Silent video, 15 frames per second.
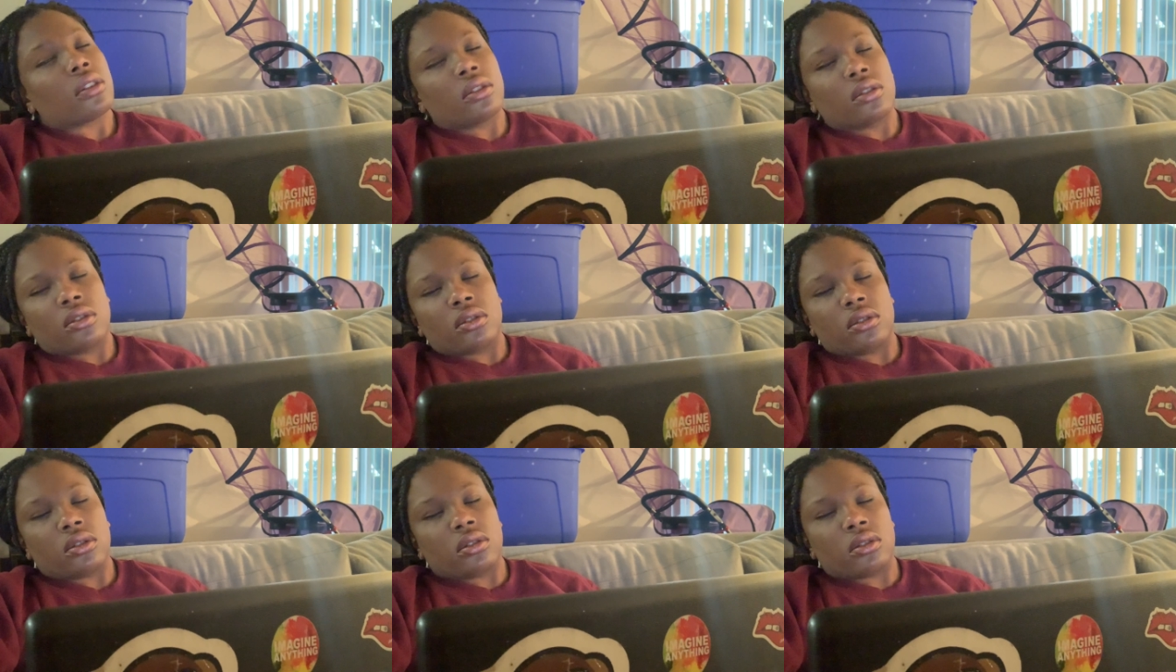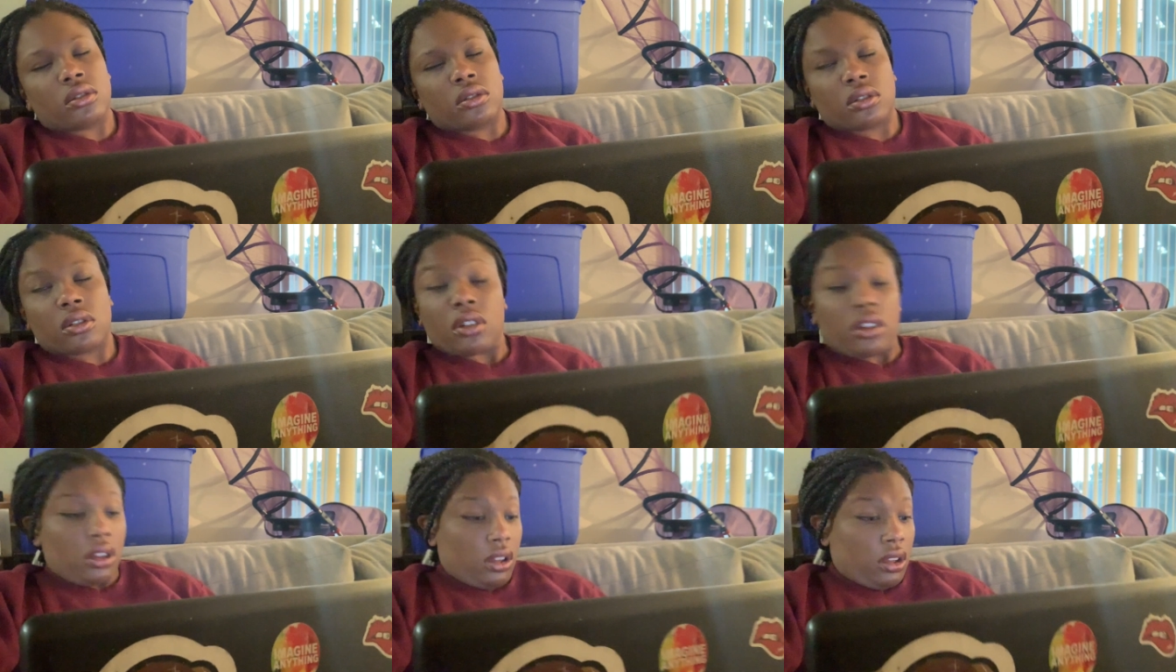Are you sleeping
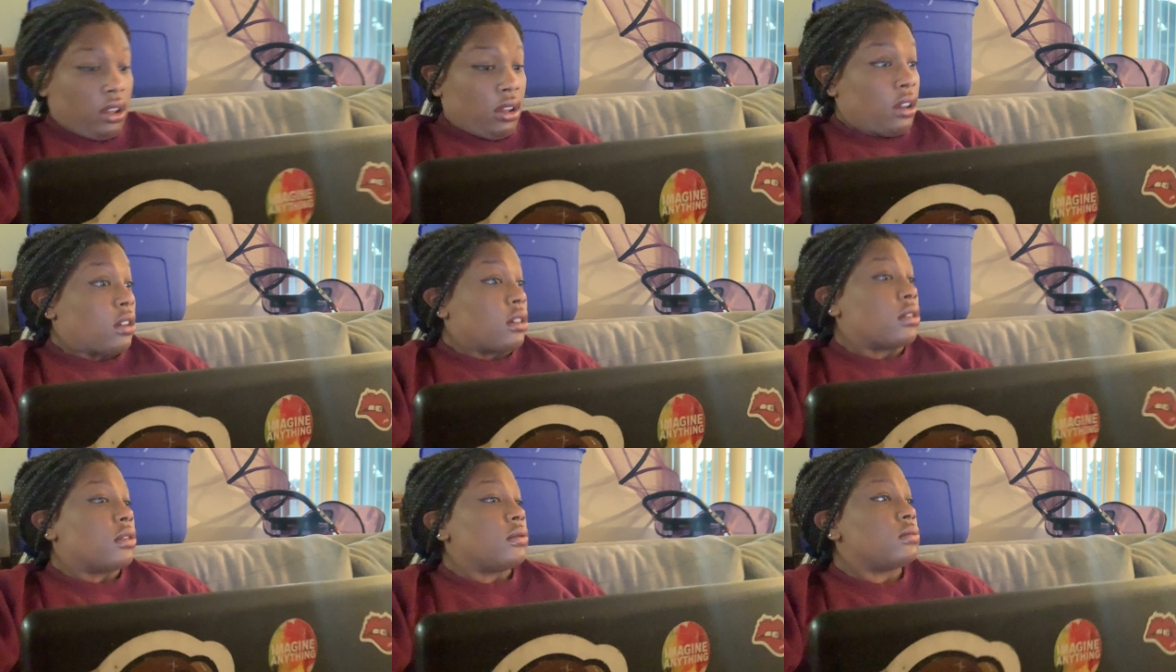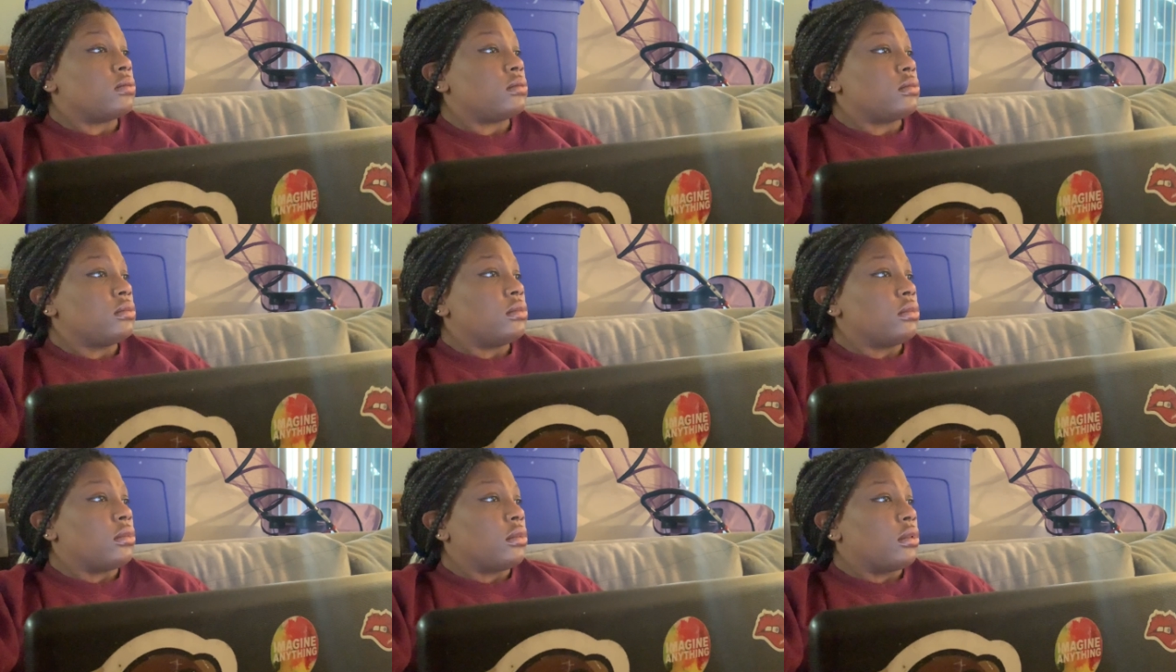right now? Hmm?
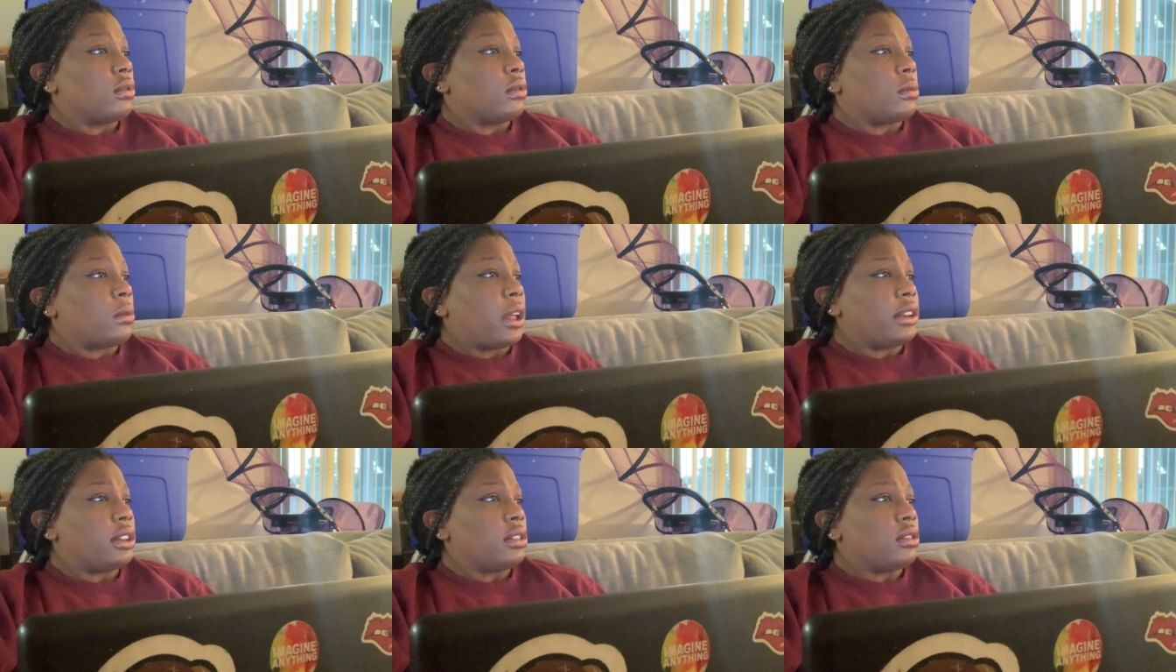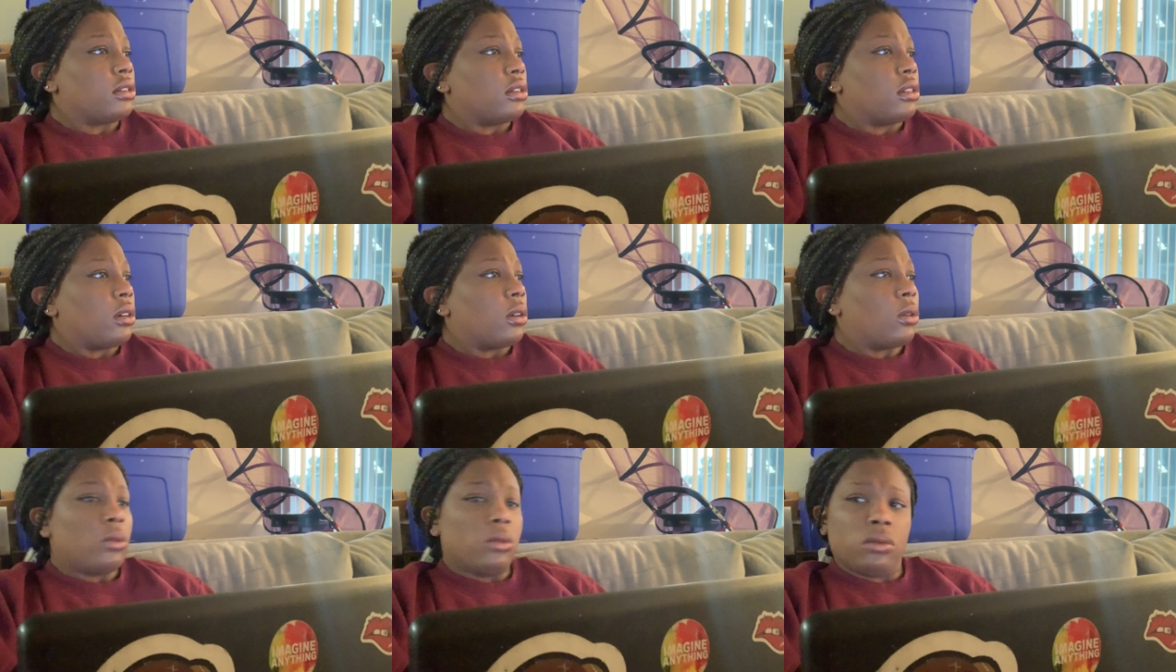What?
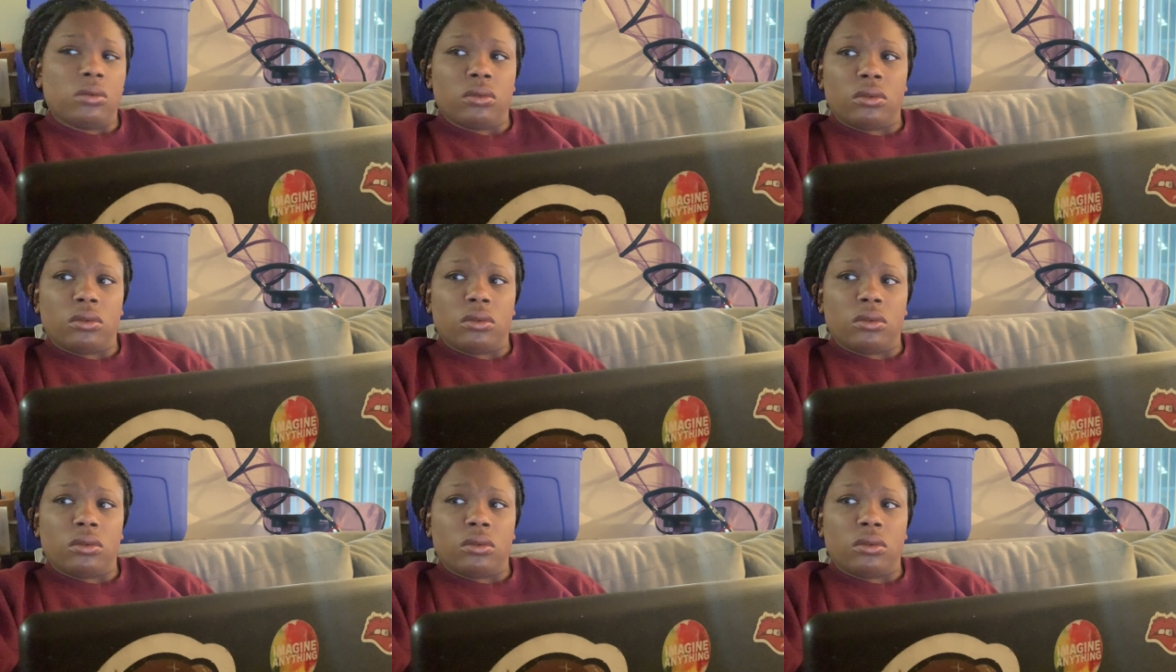Who?